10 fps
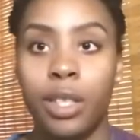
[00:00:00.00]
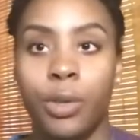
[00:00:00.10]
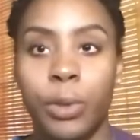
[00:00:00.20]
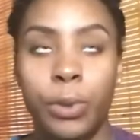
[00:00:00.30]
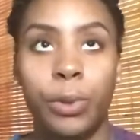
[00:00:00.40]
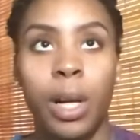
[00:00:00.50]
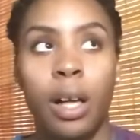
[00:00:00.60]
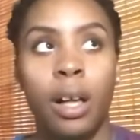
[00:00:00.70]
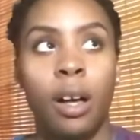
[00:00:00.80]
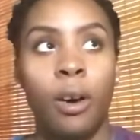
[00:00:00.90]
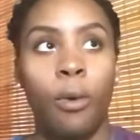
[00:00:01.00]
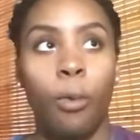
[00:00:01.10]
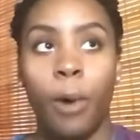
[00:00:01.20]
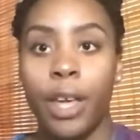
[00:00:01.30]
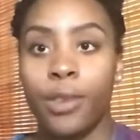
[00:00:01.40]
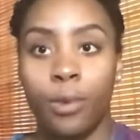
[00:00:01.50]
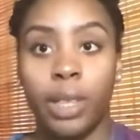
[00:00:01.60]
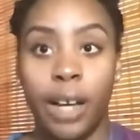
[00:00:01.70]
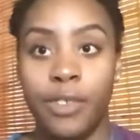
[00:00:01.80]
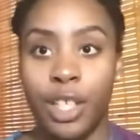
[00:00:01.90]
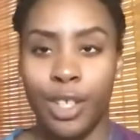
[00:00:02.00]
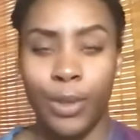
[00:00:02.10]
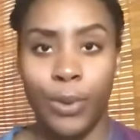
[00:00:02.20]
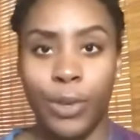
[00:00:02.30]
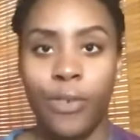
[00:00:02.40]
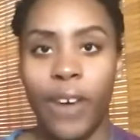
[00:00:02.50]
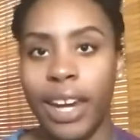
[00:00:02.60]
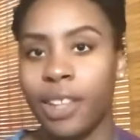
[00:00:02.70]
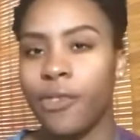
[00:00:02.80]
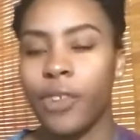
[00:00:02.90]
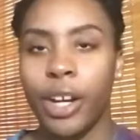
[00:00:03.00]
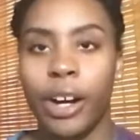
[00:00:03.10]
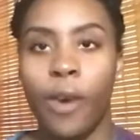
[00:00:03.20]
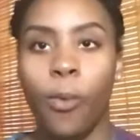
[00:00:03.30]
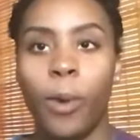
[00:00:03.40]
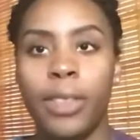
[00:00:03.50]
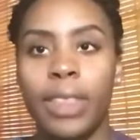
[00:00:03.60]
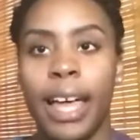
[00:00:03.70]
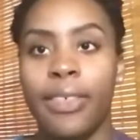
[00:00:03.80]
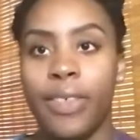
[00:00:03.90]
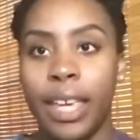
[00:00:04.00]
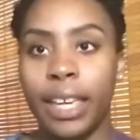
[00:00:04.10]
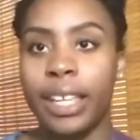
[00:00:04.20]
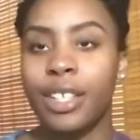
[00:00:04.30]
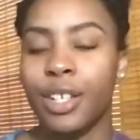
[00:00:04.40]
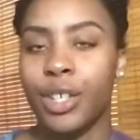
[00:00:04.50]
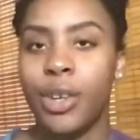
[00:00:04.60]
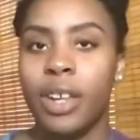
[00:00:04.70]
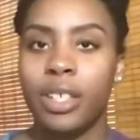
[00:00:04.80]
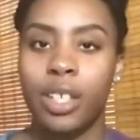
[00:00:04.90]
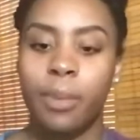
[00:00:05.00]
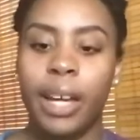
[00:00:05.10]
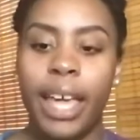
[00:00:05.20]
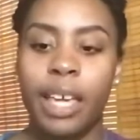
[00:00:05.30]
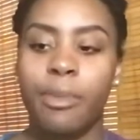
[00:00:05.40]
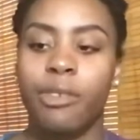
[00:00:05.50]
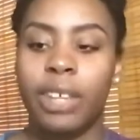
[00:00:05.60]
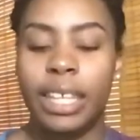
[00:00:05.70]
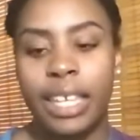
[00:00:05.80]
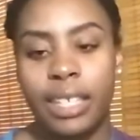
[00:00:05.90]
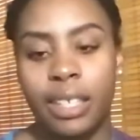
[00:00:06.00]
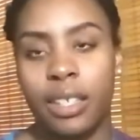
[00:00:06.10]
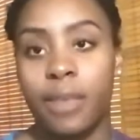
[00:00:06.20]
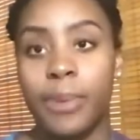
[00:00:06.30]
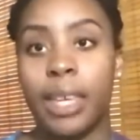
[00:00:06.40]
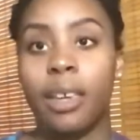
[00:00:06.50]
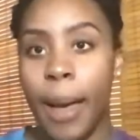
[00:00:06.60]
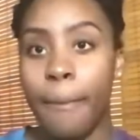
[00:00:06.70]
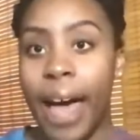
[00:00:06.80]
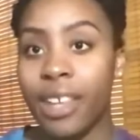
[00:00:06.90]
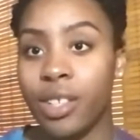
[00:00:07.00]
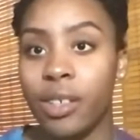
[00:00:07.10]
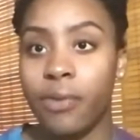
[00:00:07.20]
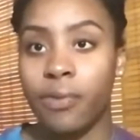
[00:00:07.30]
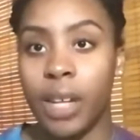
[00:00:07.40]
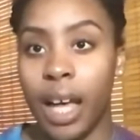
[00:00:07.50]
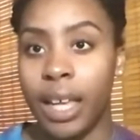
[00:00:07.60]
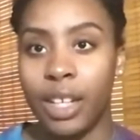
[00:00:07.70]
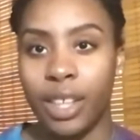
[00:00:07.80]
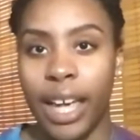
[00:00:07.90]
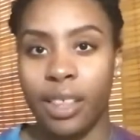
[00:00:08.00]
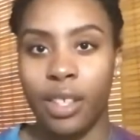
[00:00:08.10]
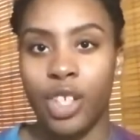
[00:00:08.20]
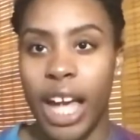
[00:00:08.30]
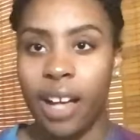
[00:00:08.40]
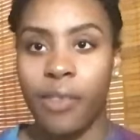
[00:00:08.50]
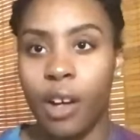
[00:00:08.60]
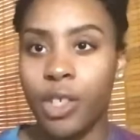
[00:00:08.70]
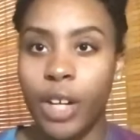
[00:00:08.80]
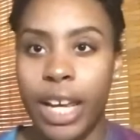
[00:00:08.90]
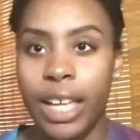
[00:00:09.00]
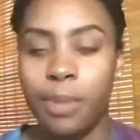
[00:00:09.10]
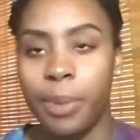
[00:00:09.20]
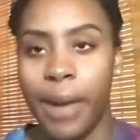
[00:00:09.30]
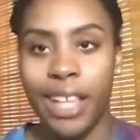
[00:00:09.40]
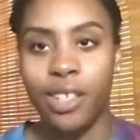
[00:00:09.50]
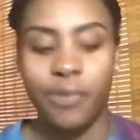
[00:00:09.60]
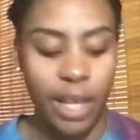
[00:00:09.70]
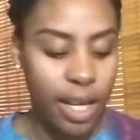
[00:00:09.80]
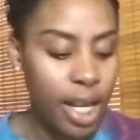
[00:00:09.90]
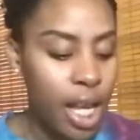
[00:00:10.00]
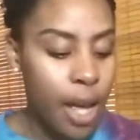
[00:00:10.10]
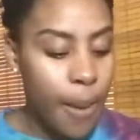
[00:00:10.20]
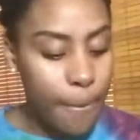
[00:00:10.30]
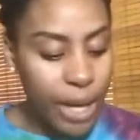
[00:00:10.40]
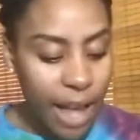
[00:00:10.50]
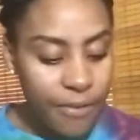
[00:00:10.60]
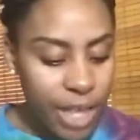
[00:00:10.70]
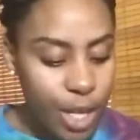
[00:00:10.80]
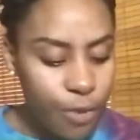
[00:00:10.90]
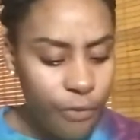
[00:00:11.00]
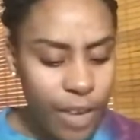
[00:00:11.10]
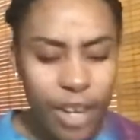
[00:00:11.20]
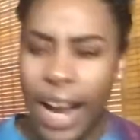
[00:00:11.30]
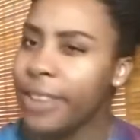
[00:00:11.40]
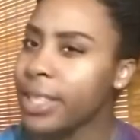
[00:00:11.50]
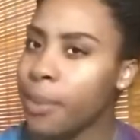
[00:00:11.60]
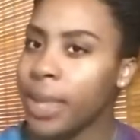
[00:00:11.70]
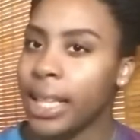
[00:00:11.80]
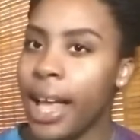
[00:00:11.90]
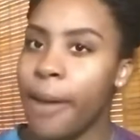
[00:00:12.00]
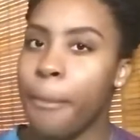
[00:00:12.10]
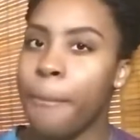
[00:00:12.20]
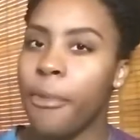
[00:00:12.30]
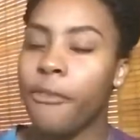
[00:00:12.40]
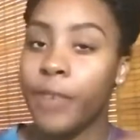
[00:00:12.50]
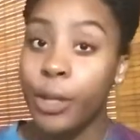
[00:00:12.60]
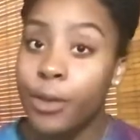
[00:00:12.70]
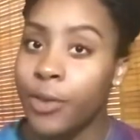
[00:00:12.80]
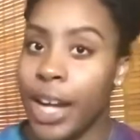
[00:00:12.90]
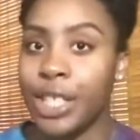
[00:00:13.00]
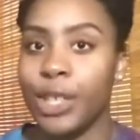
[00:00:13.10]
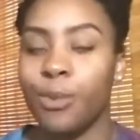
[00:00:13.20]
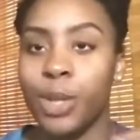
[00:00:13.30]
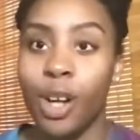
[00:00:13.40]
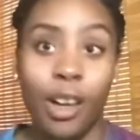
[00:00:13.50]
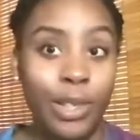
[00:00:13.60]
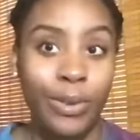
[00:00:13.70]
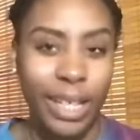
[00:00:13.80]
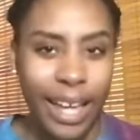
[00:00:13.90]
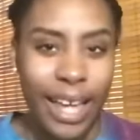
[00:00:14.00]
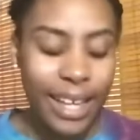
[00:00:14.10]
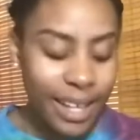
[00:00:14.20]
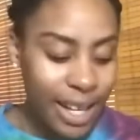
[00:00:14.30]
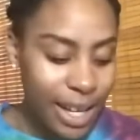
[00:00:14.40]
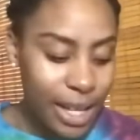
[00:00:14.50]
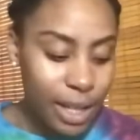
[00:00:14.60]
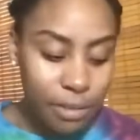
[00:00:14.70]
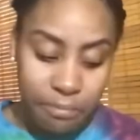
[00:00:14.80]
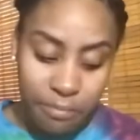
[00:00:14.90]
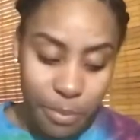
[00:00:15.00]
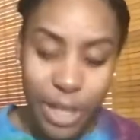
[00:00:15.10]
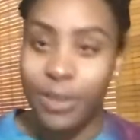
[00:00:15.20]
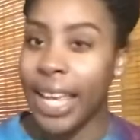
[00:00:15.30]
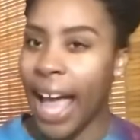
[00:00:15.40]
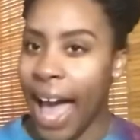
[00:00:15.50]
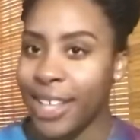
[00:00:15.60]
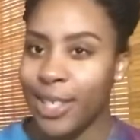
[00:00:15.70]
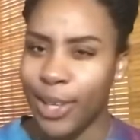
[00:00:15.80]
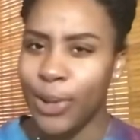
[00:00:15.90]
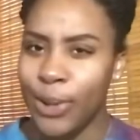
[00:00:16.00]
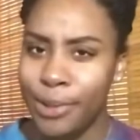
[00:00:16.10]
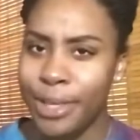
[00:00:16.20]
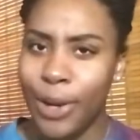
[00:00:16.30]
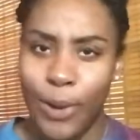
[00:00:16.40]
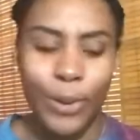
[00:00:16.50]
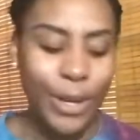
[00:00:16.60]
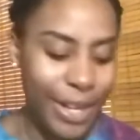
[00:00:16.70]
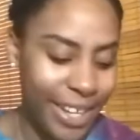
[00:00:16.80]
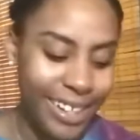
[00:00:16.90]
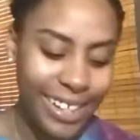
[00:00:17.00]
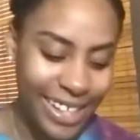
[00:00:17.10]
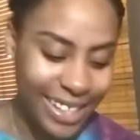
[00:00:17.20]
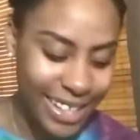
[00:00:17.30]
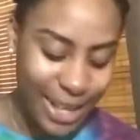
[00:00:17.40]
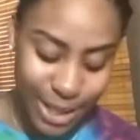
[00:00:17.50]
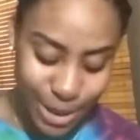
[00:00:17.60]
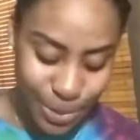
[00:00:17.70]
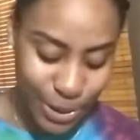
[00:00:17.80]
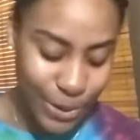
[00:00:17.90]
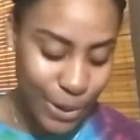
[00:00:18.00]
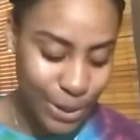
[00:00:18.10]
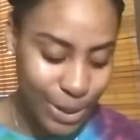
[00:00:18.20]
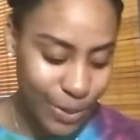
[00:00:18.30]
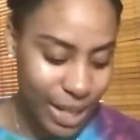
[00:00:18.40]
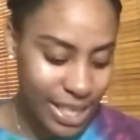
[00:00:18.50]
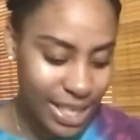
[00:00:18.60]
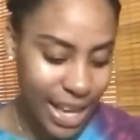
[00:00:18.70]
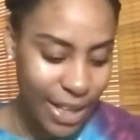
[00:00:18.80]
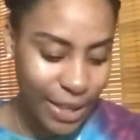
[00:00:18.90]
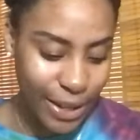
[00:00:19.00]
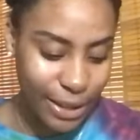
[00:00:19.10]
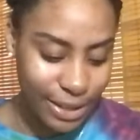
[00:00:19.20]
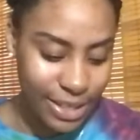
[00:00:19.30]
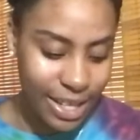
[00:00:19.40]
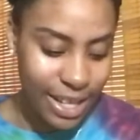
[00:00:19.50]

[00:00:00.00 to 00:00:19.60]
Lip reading: So for some of you, it may not be necessarily a relationship of love, but I feel like you stumble into what you love to do. You finally figure out jack of all trades but master of none. But I feel like you figure out something that feels right to you but you're also good at, but it was like accidental. So it looks pretty cool. So we're gonna see how that goes.